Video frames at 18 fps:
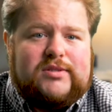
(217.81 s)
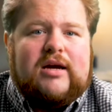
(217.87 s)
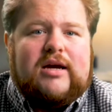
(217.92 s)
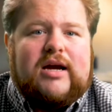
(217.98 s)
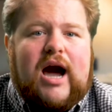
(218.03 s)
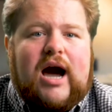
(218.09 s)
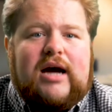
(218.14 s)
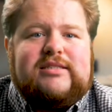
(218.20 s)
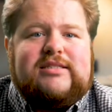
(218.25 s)

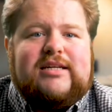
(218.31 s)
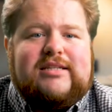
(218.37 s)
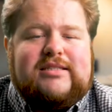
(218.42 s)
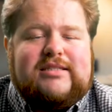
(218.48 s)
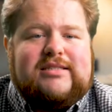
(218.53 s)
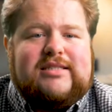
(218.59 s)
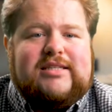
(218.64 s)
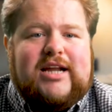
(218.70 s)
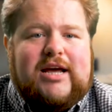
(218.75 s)
Content is
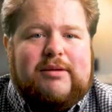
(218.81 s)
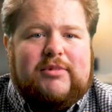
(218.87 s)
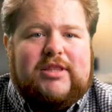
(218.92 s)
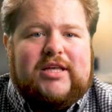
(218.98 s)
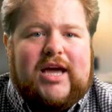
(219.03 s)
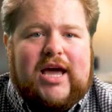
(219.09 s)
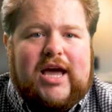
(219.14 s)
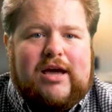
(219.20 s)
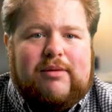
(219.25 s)
the name of the
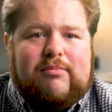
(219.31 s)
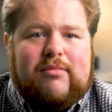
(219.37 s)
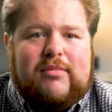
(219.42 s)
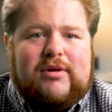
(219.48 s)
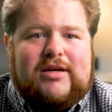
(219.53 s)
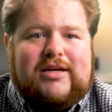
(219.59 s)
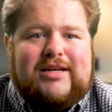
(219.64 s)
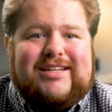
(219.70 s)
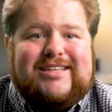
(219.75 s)
game,
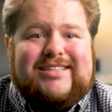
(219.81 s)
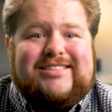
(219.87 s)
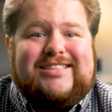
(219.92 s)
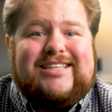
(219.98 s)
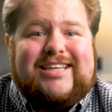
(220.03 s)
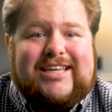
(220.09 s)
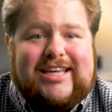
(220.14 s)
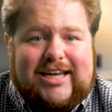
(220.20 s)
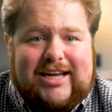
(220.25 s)
it is the
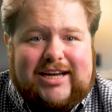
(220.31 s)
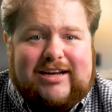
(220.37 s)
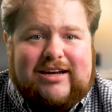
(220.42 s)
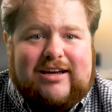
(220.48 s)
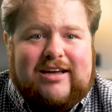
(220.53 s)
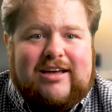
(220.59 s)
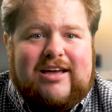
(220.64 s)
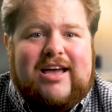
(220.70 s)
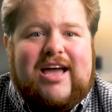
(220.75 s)
king,
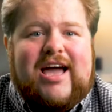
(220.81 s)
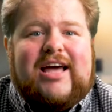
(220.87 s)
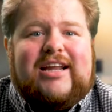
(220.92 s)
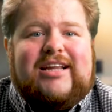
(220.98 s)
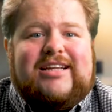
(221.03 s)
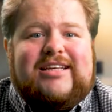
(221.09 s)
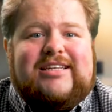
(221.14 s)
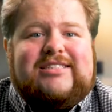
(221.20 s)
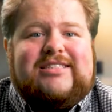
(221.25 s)
and it
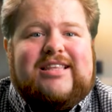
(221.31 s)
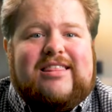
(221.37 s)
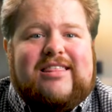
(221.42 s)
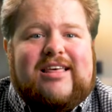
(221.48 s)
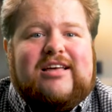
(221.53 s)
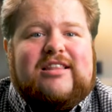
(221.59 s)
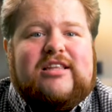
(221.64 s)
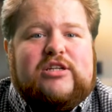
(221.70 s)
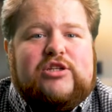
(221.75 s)
is the thing
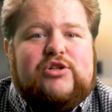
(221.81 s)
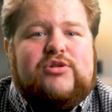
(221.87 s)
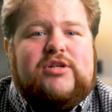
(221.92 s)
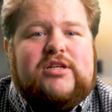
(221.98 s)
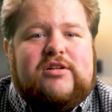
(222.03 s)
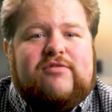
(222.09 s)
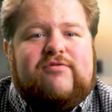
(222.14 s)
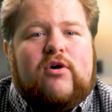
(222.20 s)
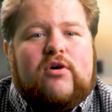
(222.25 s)
that you need to
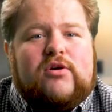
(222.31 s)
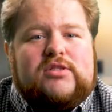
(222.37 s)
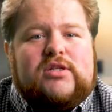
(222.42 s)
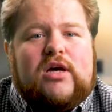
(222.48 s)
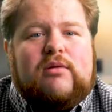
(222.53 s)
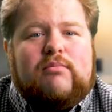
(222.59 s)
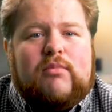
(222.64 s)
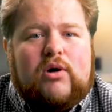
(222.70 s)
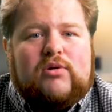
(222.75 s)
focus on
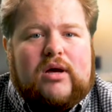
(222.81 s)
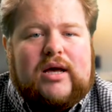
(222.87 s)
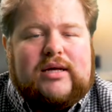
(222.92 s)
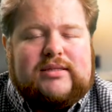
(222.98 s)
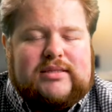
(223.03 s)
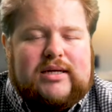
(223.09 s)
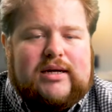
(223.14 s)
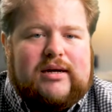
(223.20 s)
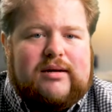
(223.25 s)
most as
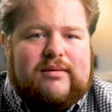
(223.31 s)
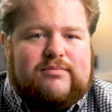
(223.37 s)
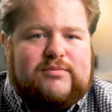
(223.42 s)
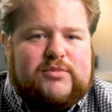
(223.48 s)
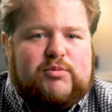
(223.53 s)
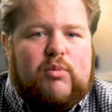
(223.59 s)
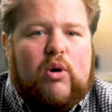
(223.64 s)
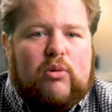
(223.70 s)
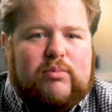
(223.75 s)
a
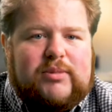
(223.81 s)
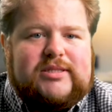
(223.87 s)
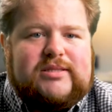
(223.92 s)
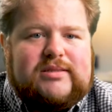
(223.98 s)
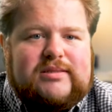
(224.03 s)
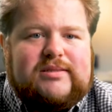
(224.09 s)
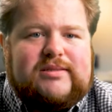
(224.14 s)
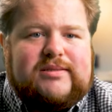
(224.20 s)
small business.